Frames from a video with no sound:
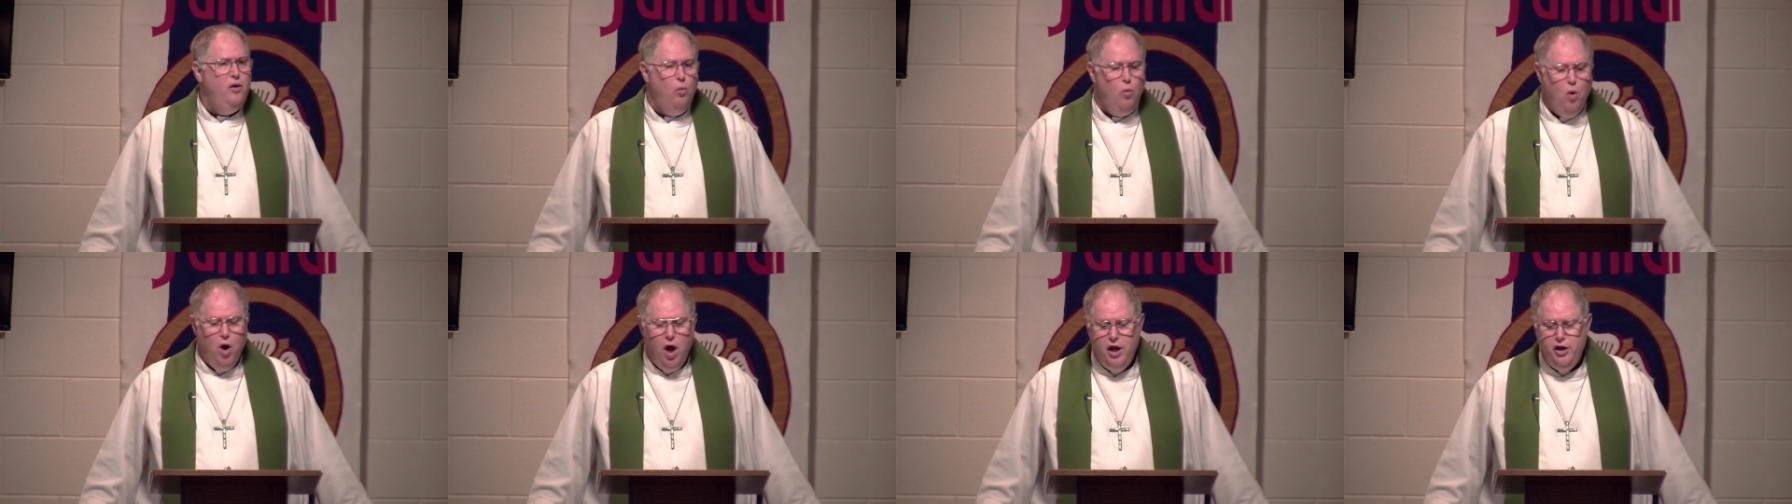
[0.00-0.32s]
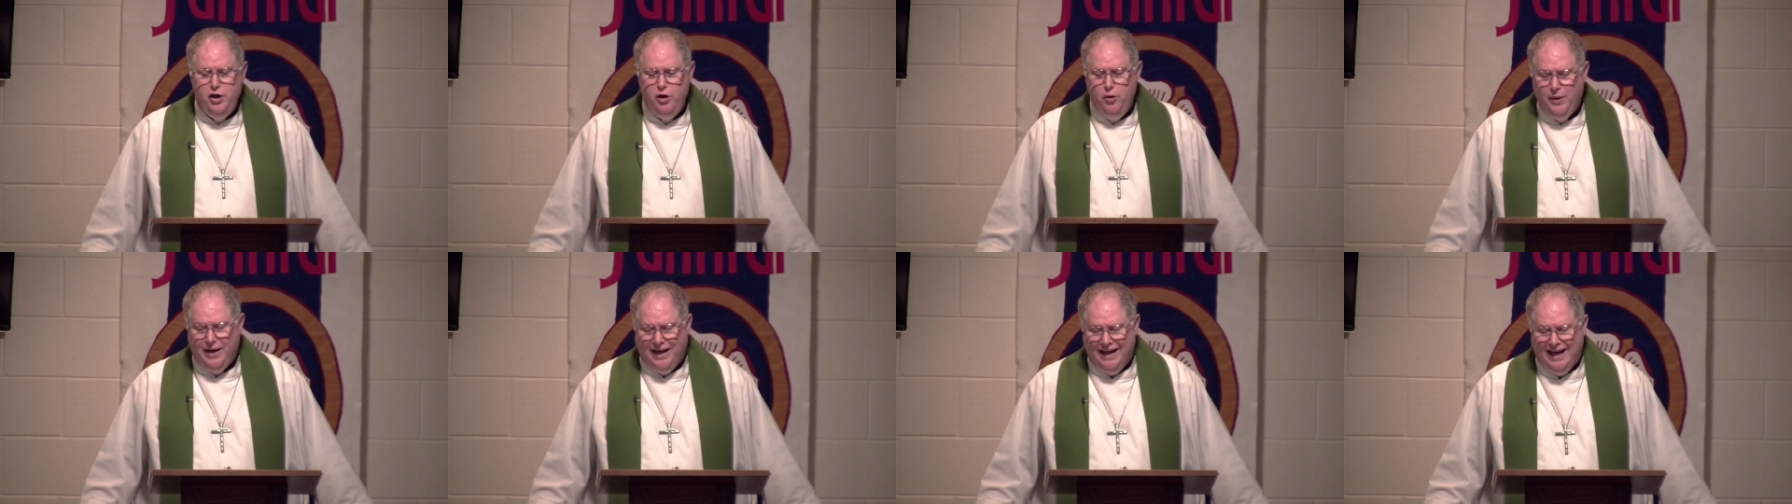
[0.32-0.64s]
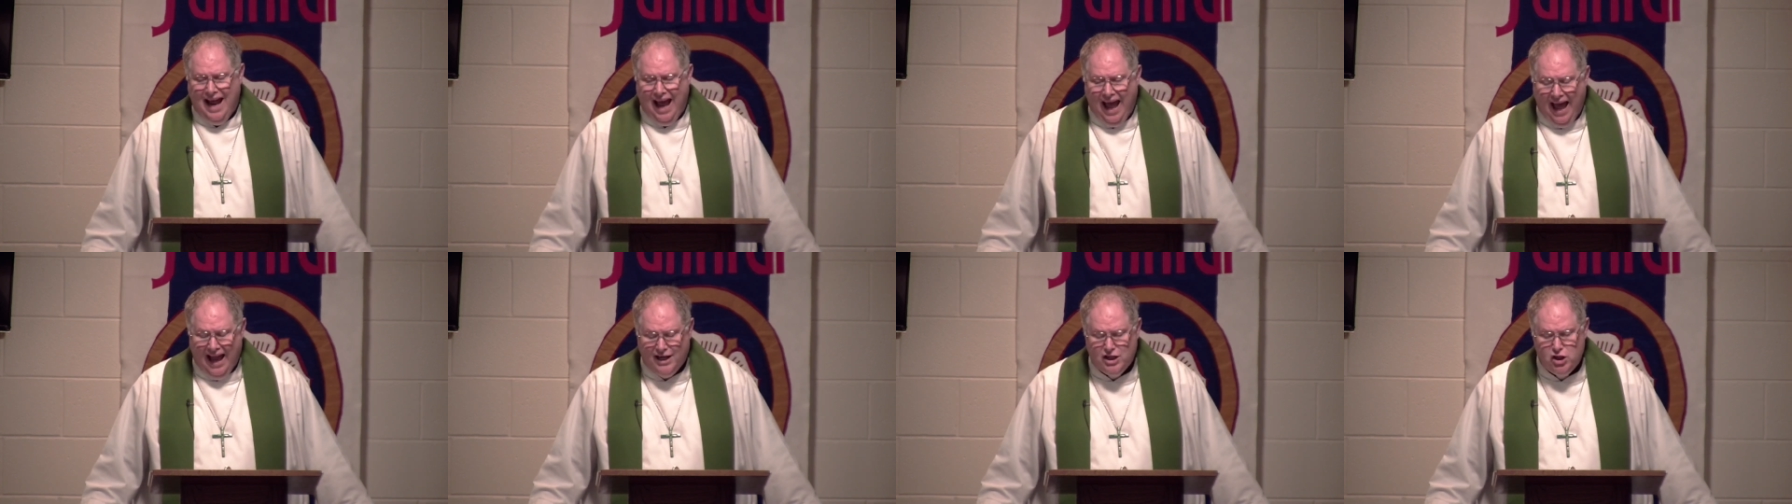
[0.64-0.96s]
the one who can
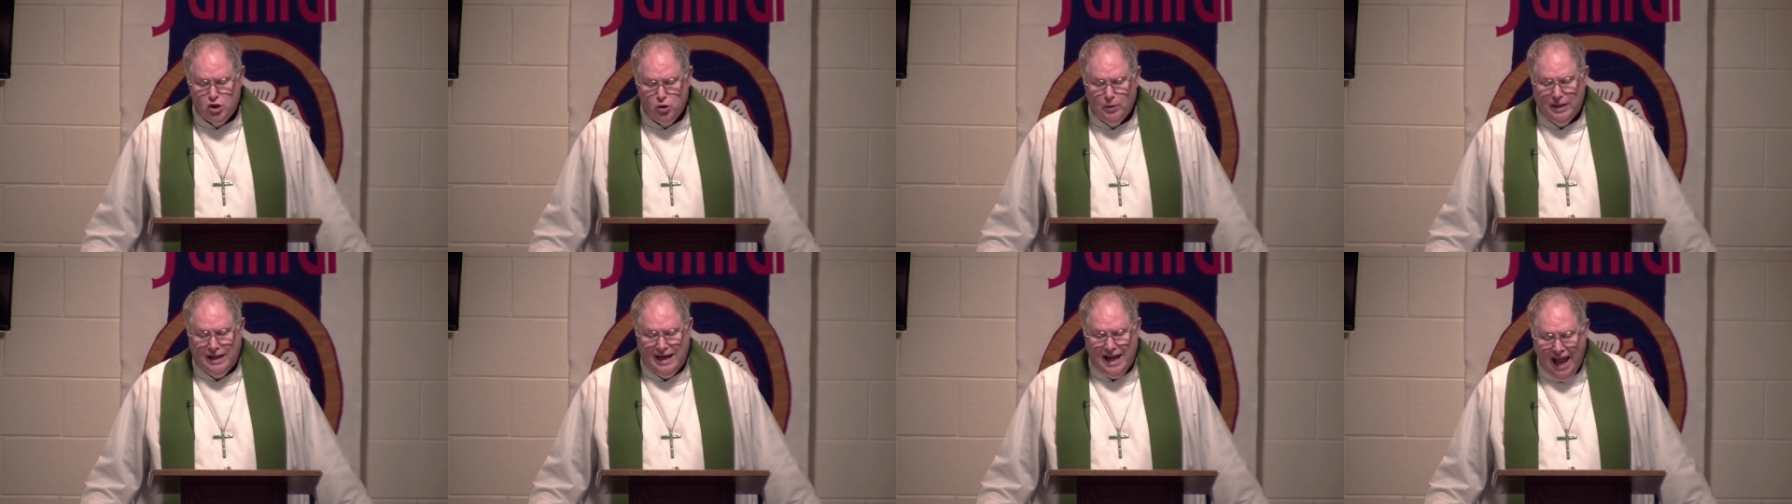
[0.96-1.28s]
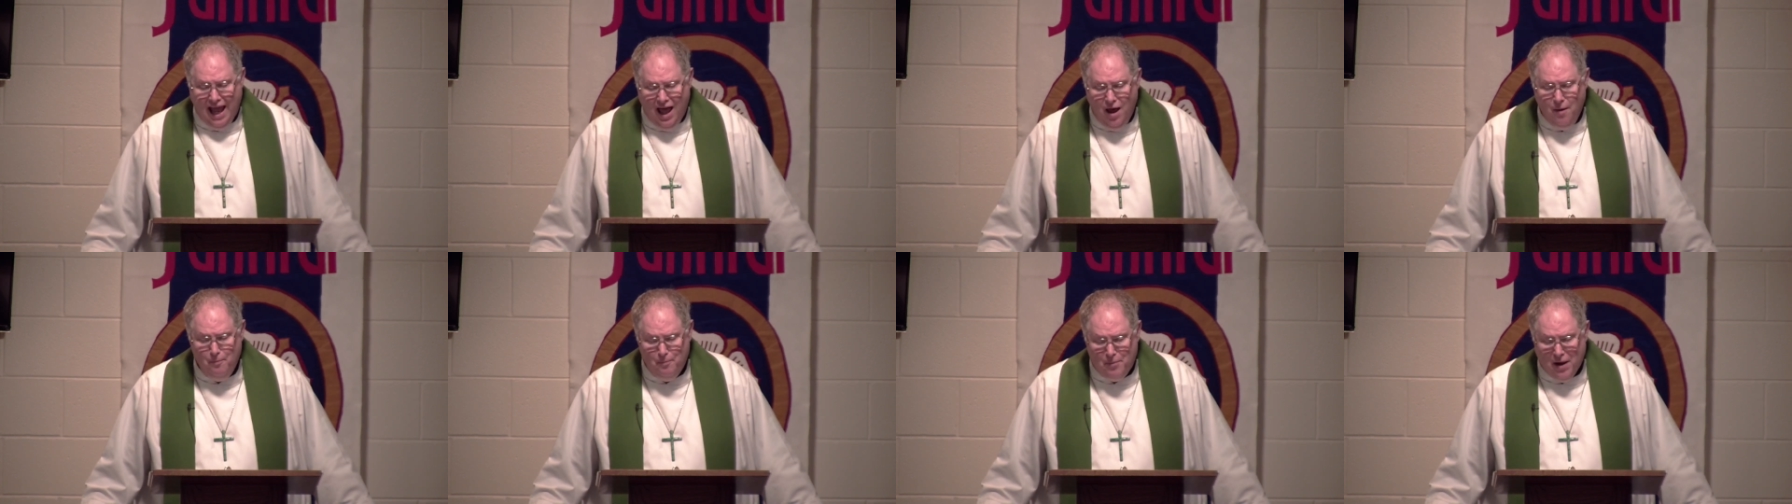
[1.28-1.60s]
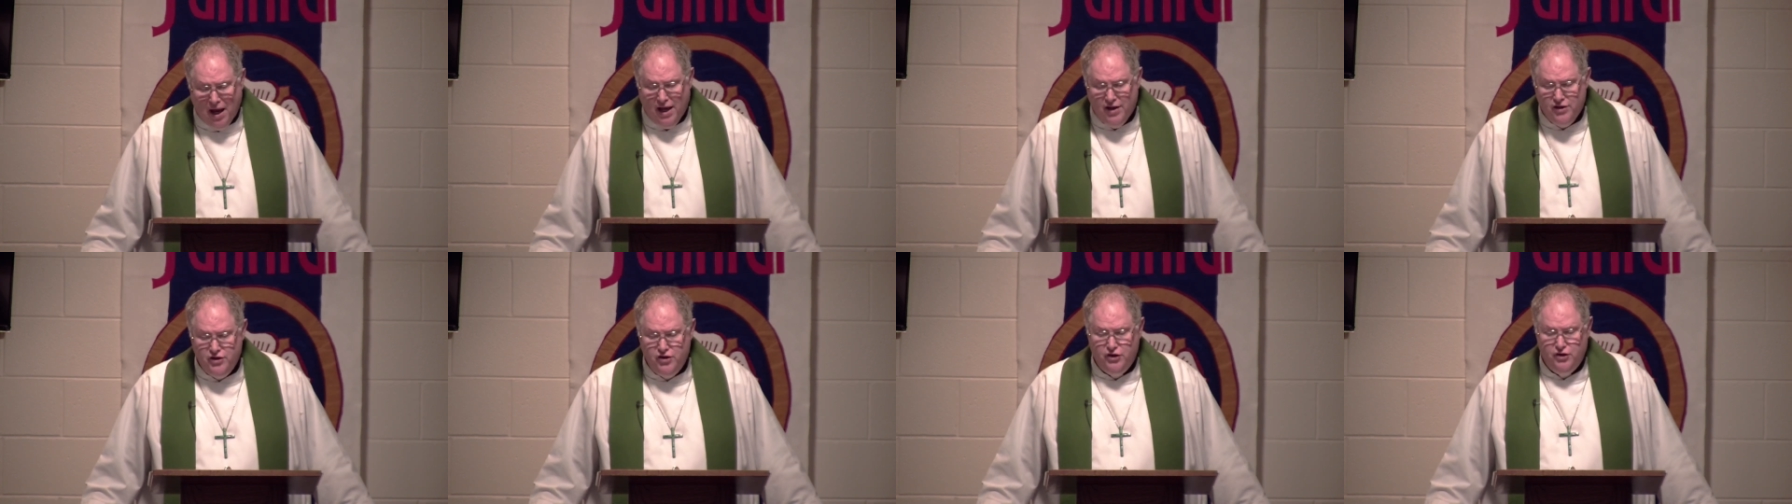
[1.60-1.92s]
actually help
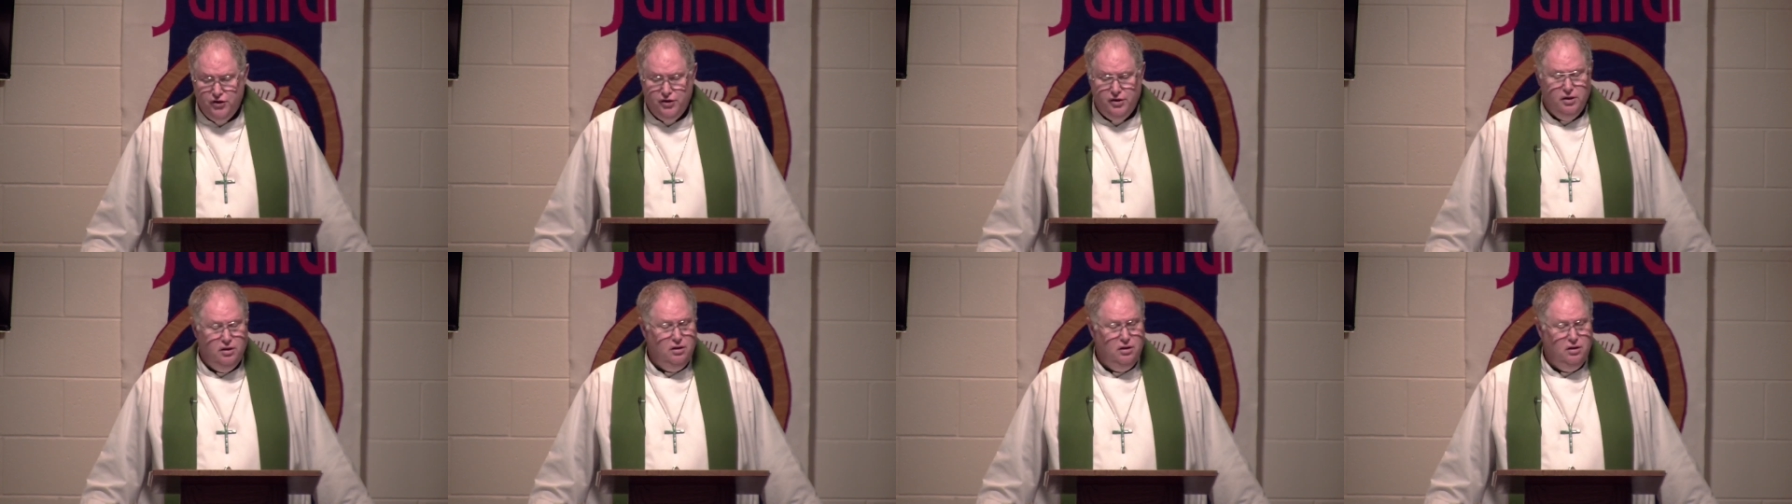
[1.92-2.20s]
us.